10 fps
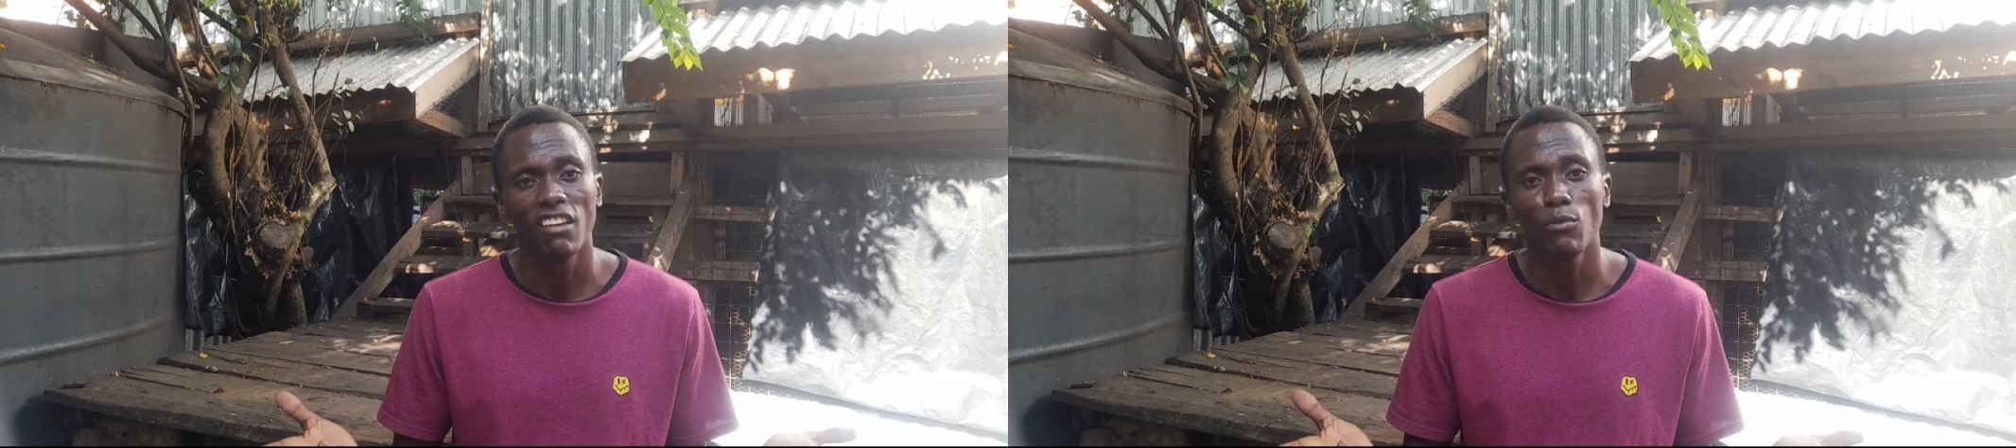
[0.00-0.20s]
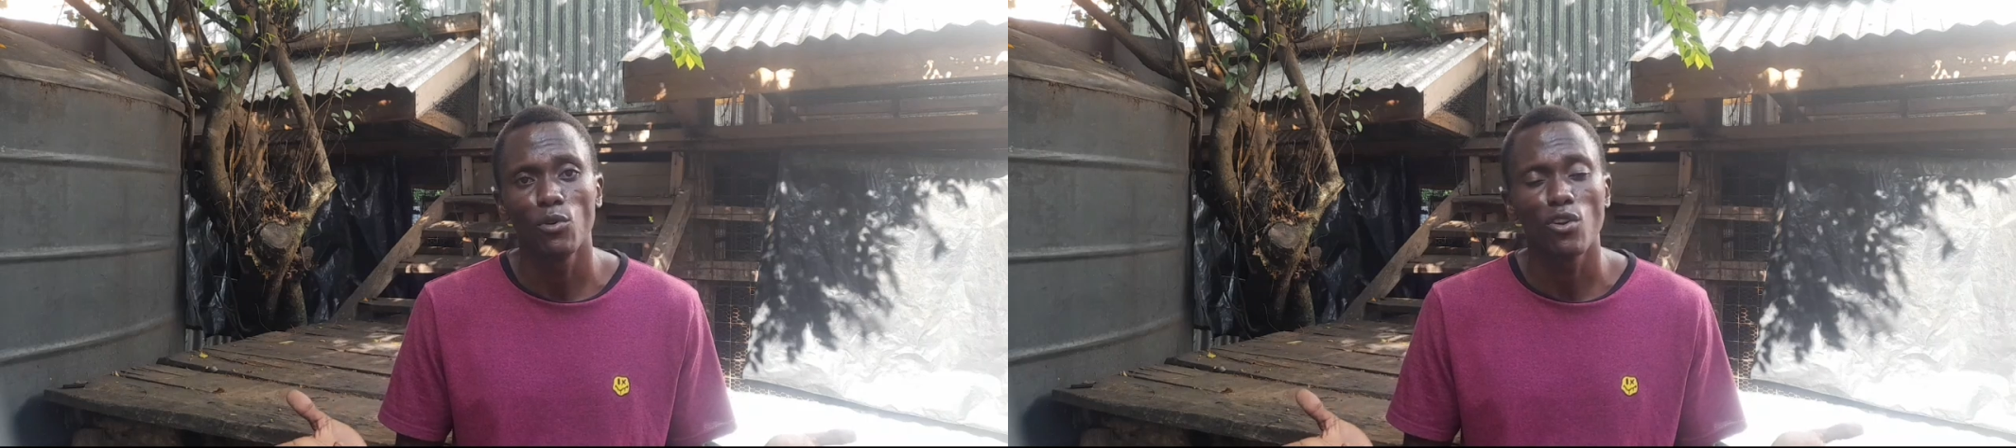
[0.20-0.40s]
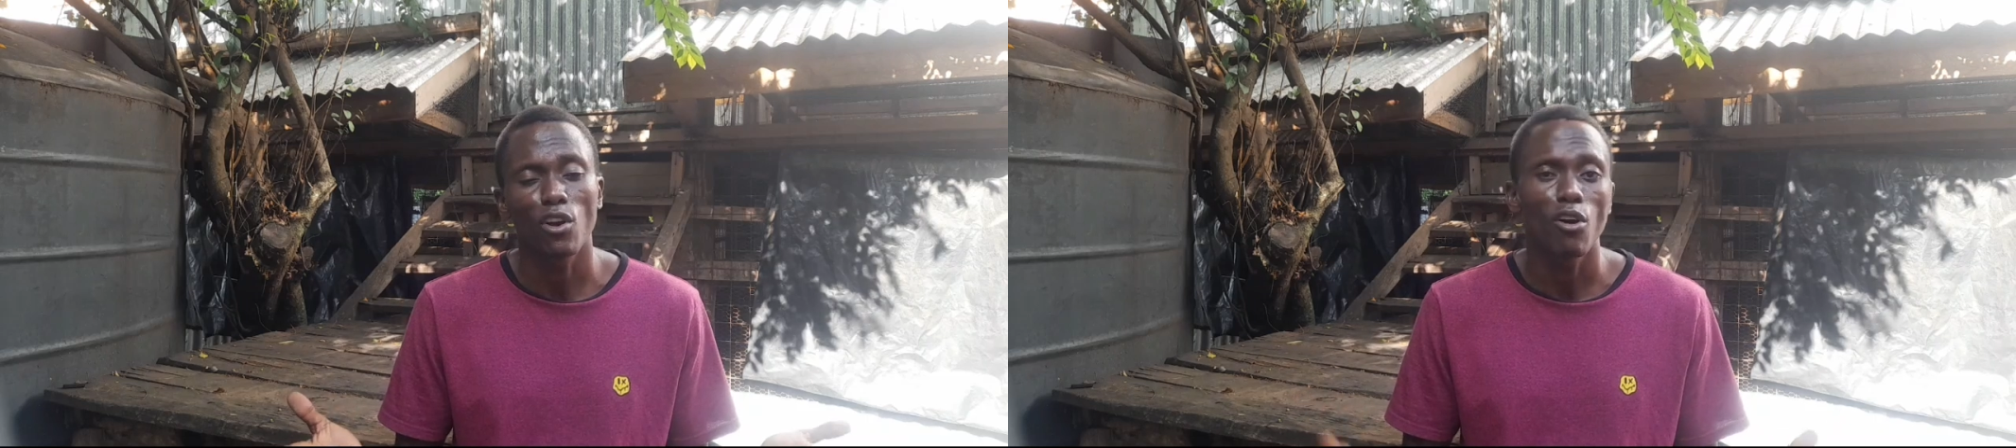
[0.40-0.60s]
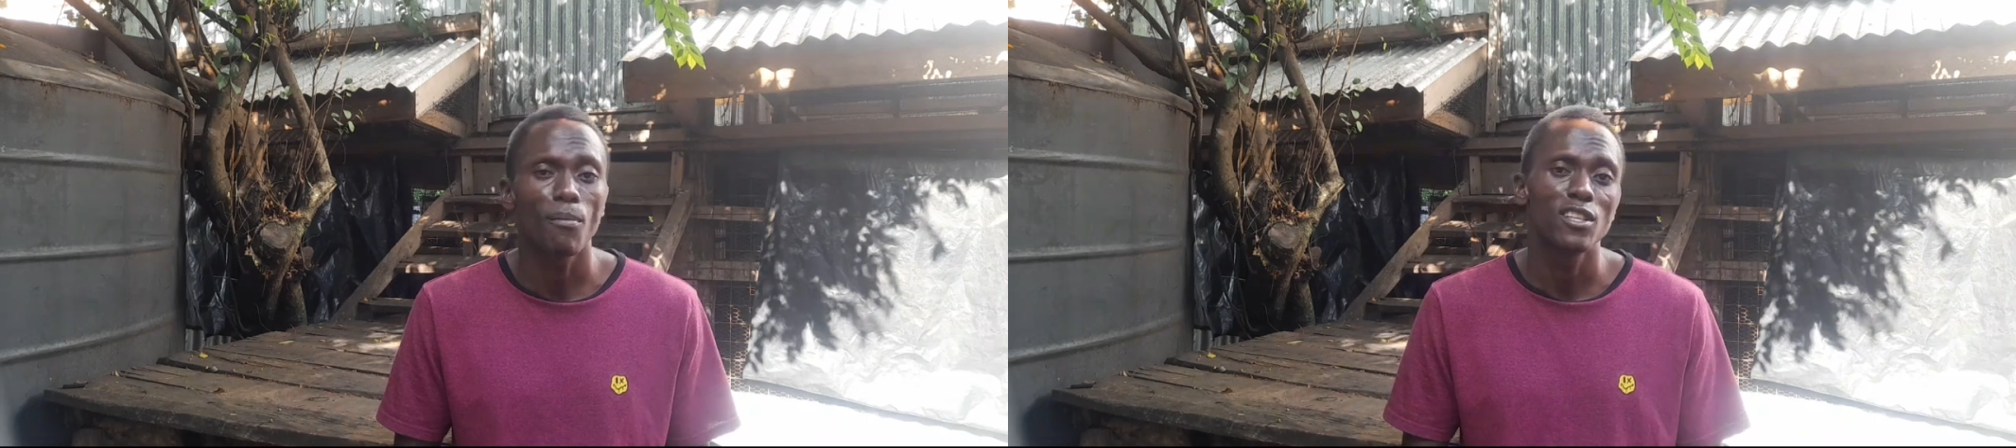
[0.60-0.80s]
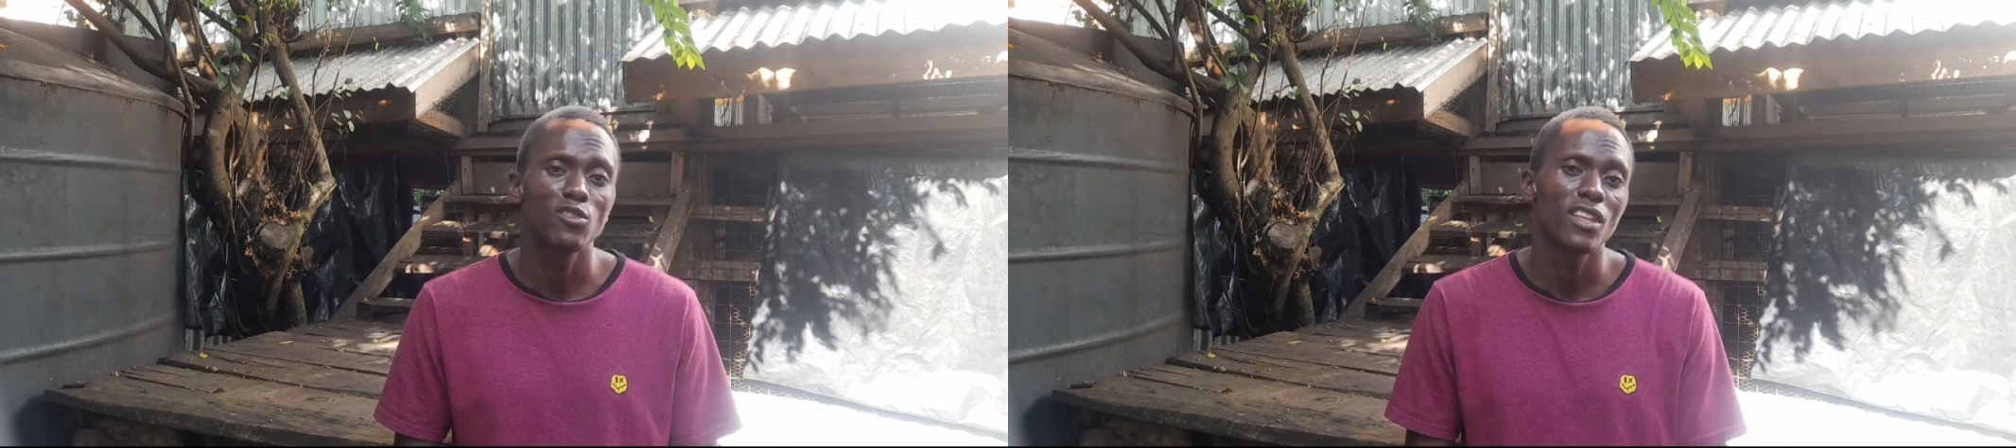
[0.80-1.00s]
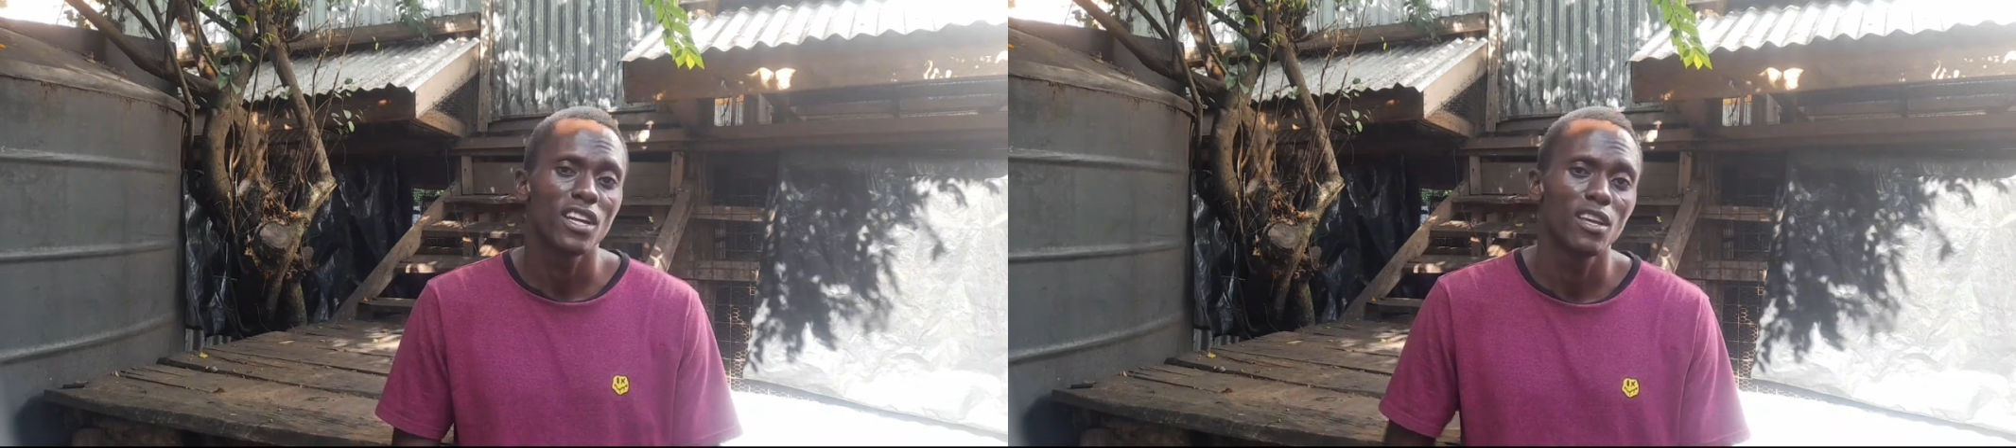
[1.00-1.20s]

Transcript: me with your comments so that